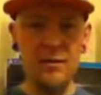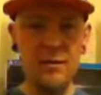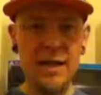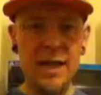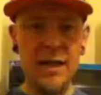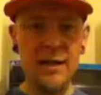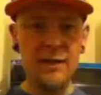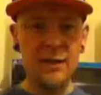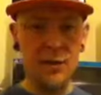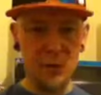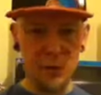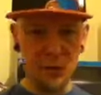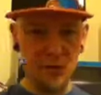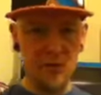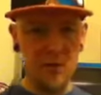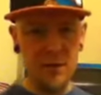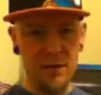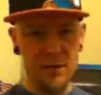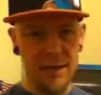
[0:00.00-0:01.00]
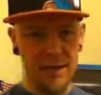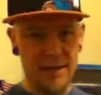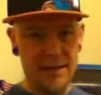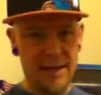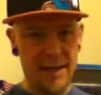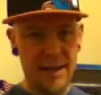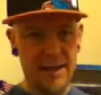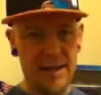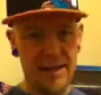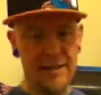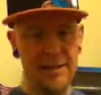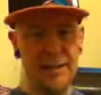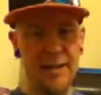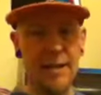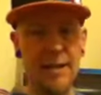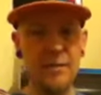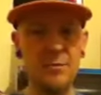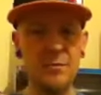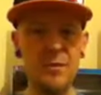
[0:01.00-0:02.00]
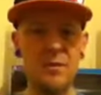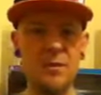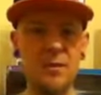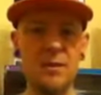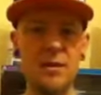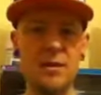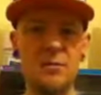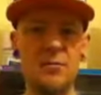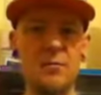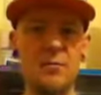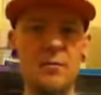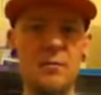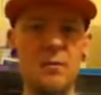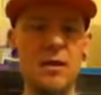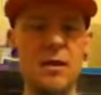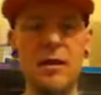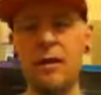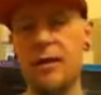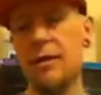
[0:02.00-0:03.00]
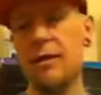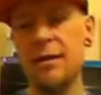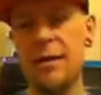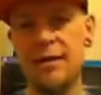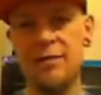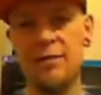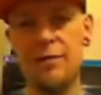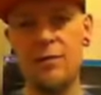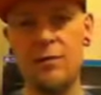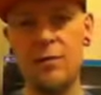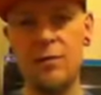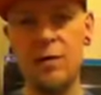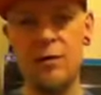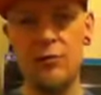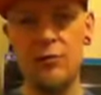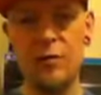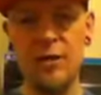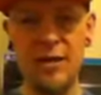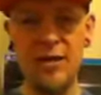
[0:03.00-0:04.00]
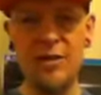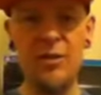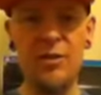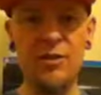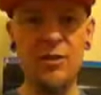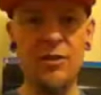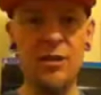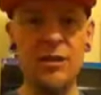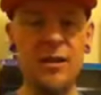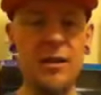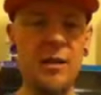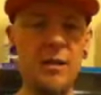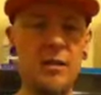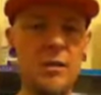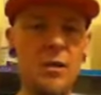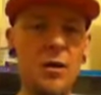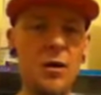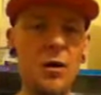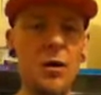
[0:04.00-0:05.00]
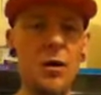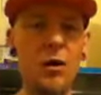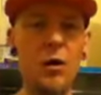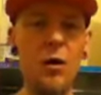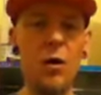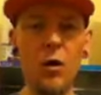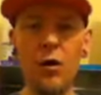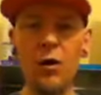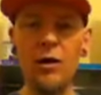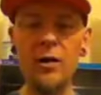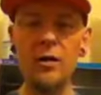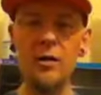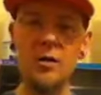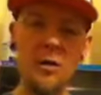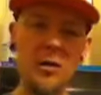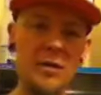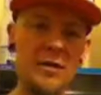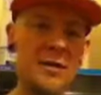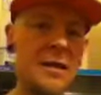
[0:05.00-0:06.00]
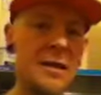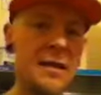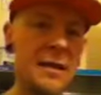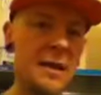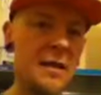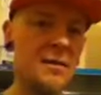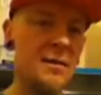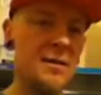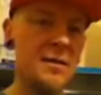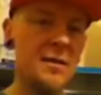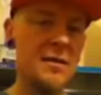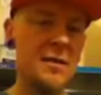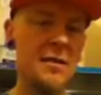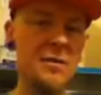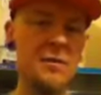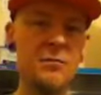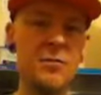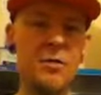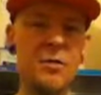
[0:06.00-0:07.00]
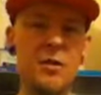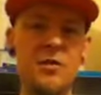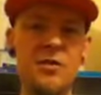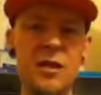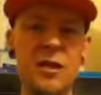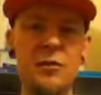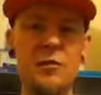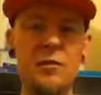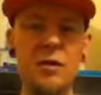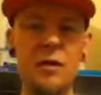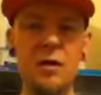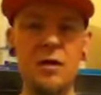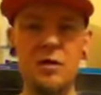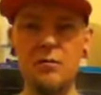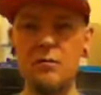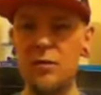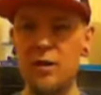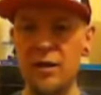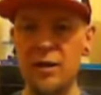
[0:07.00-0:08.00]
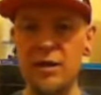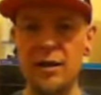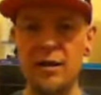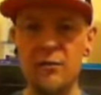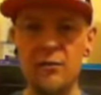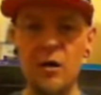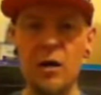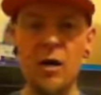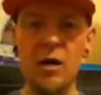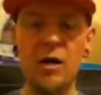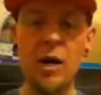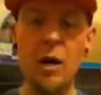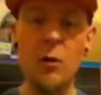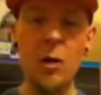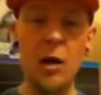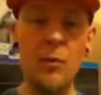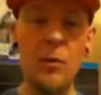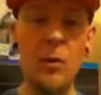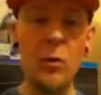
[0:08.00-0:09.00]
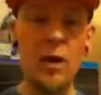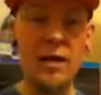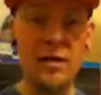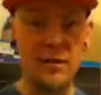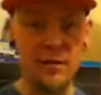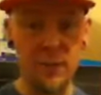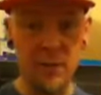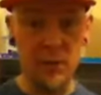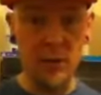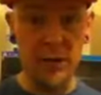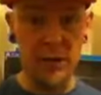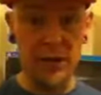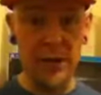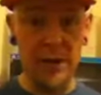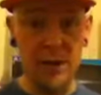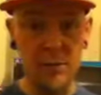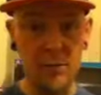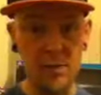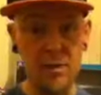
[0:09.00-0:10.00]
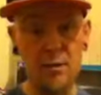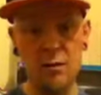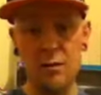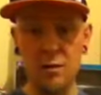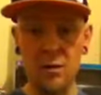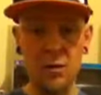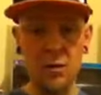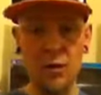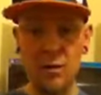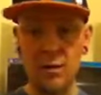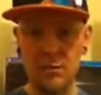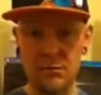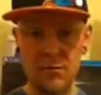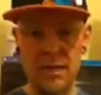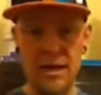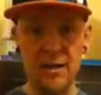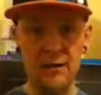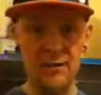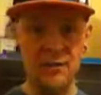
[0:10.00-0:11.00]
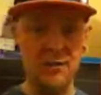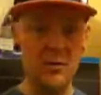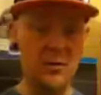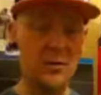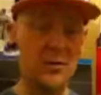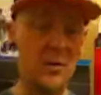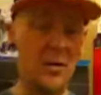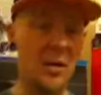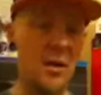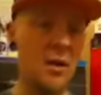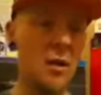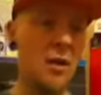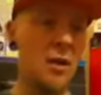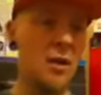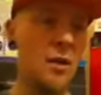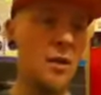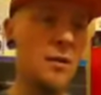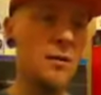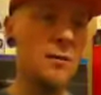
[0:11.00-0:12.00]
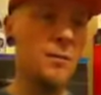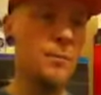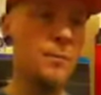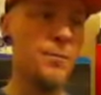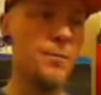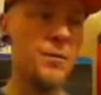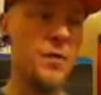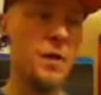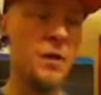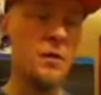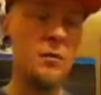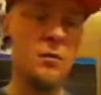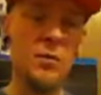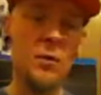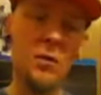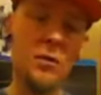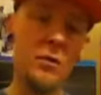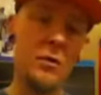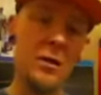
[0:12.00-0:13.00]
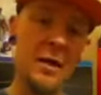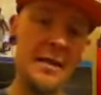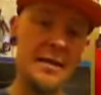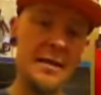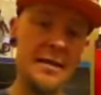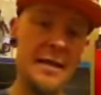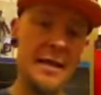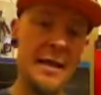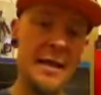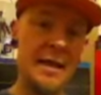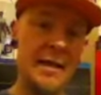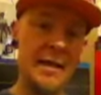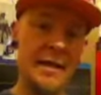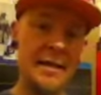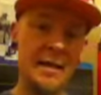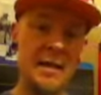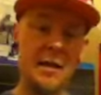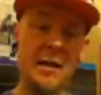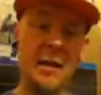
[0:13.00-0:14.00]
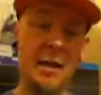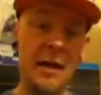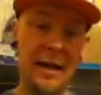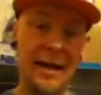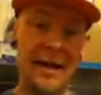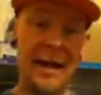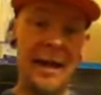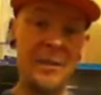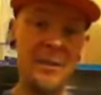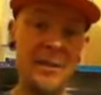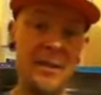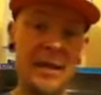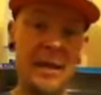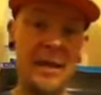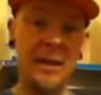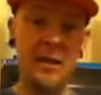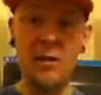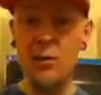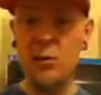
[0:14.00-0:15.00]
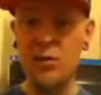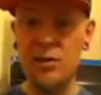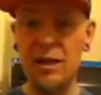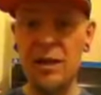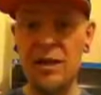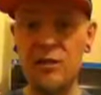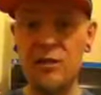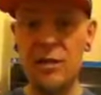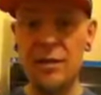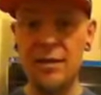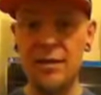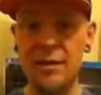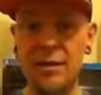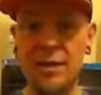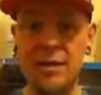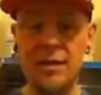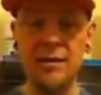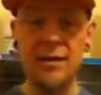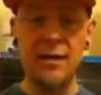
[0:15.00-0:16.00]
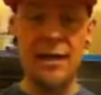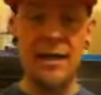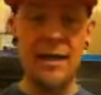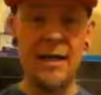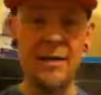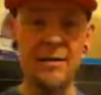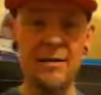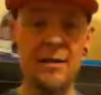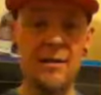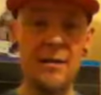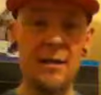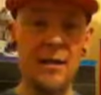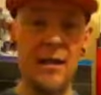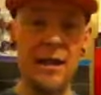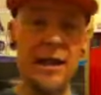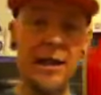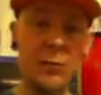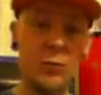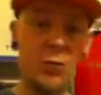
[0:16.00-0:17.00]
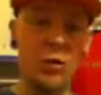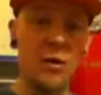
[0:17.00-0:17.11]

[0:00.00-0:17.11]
Dave loves his NES games, and he collects for them religiously, and I like to collect for the system, but I don't, go out my way to find games like Dave does. But as I say, he had a game in there that I was interested in, and it